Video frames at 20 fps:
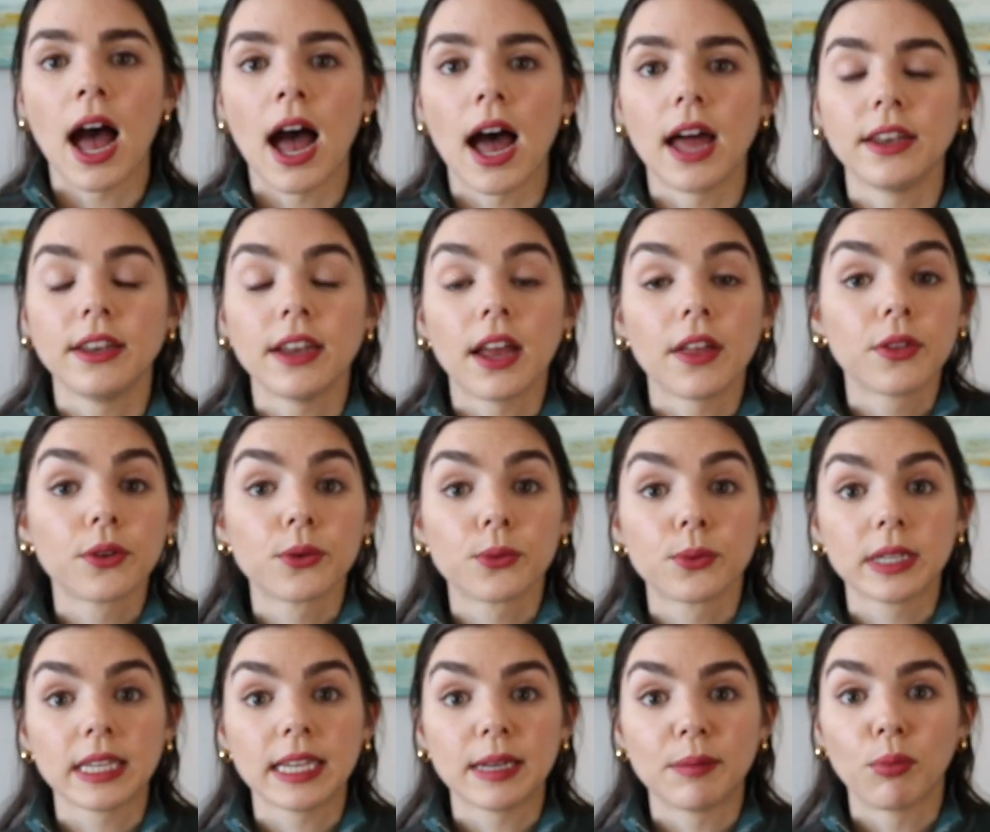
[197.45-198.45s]
Another
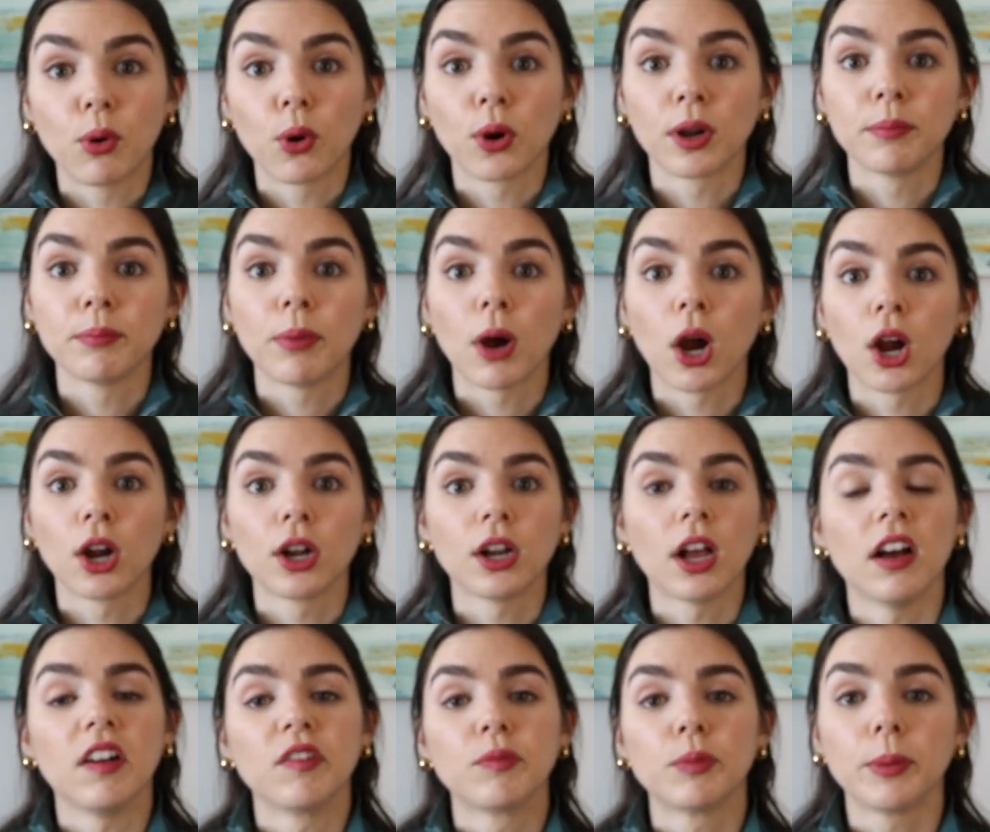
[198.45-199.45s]
really important part
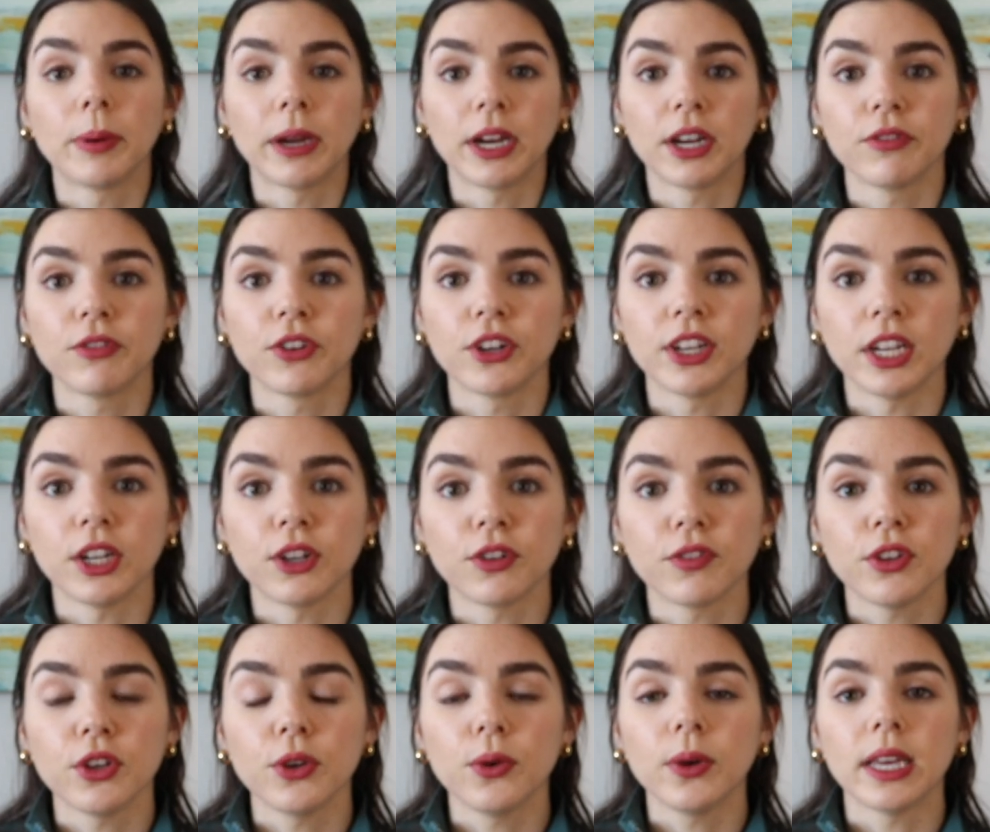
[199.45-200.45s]
of preparing for an
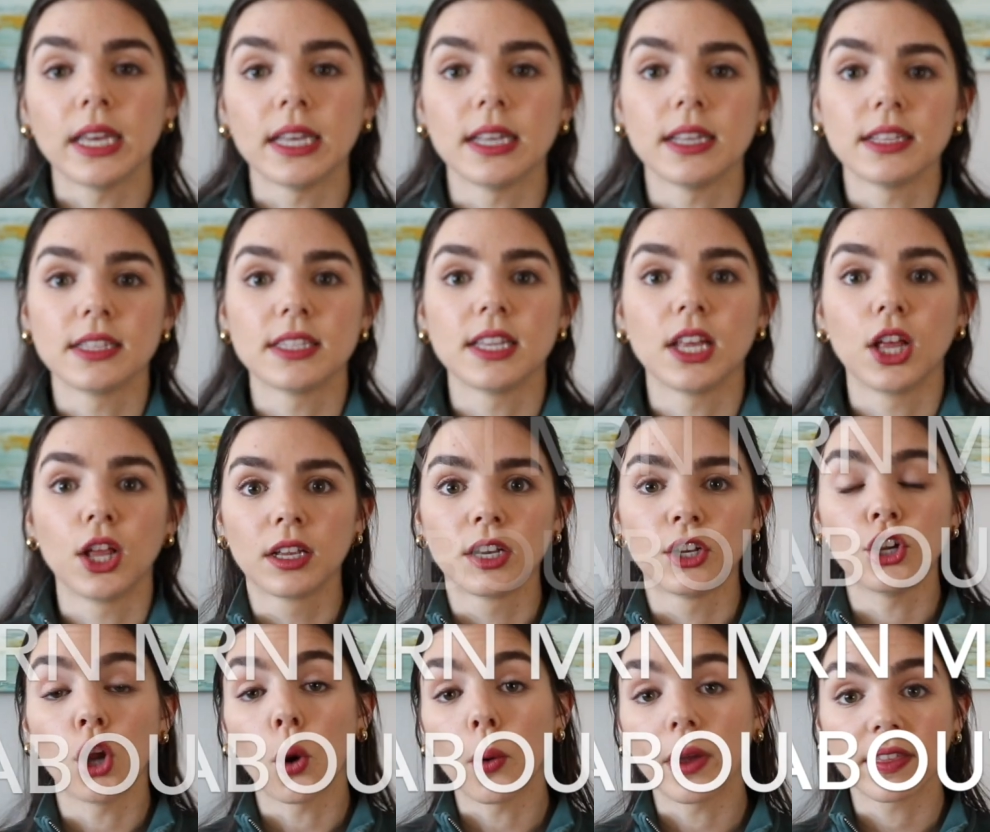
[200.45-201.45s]
interview is
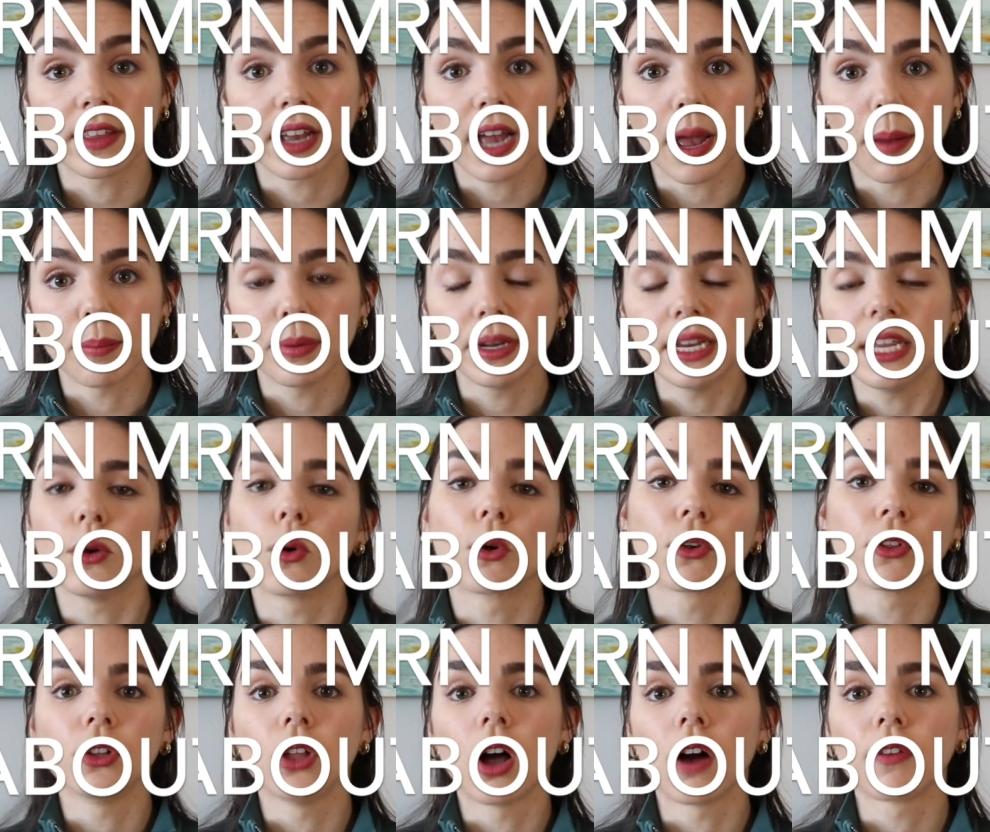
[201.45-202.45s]
knowing the company or
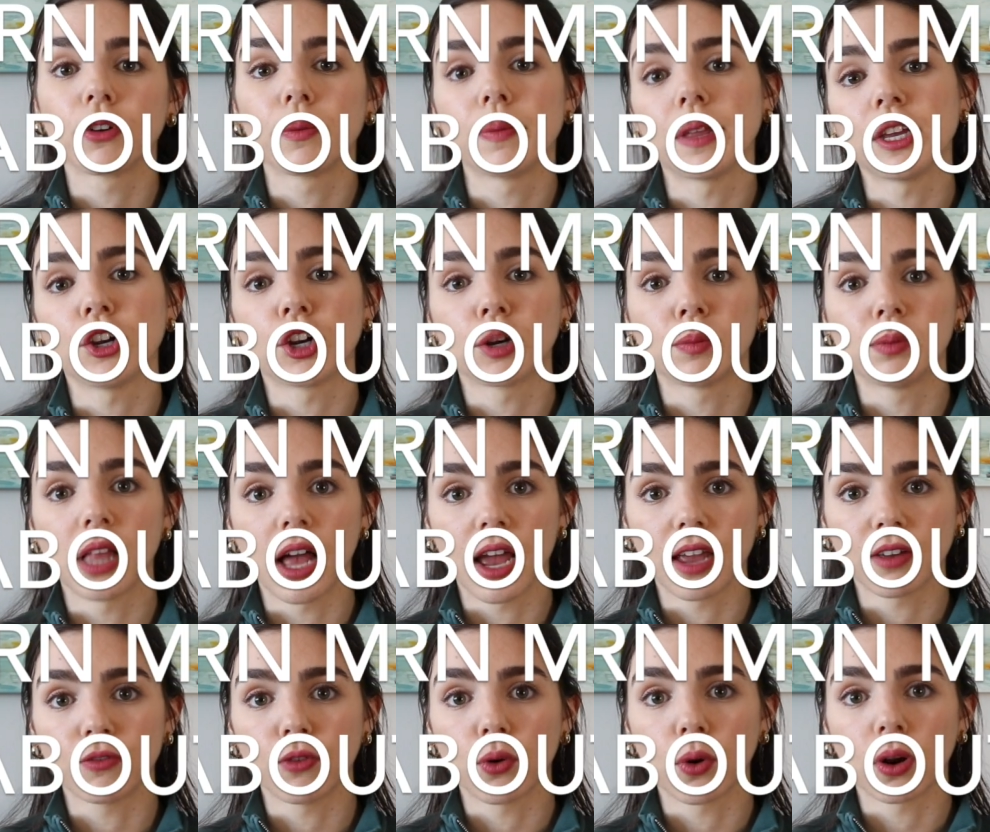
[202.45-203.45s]
the law firm that you're
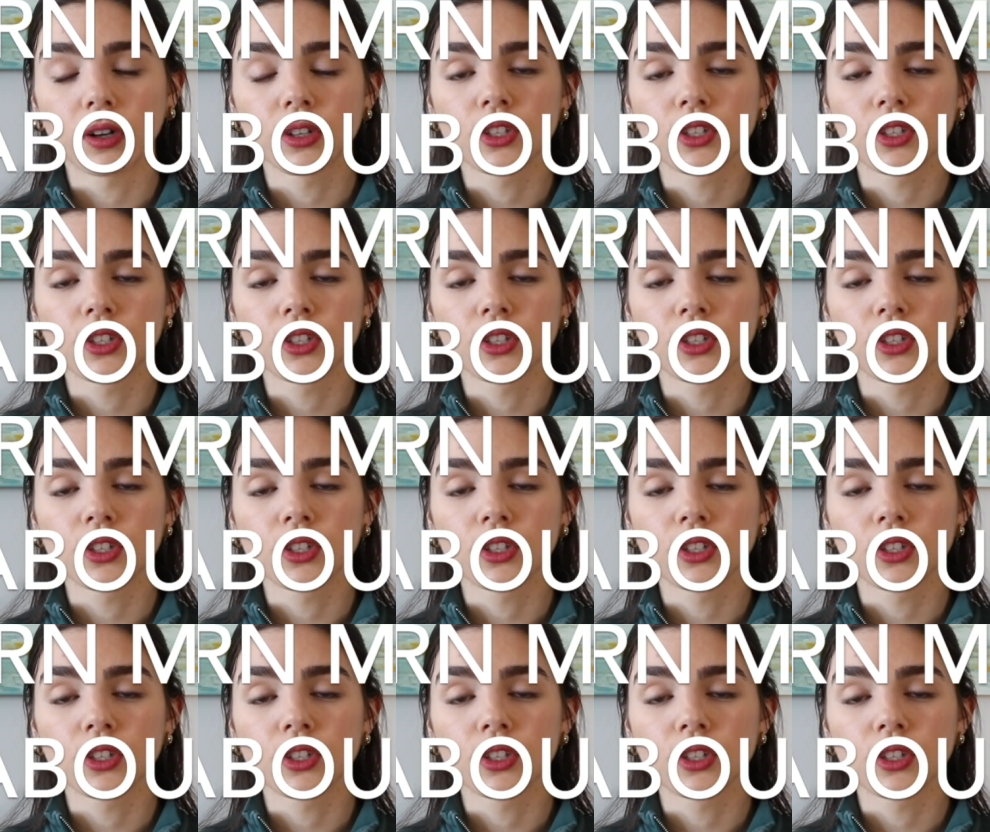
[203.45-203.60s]
applying for.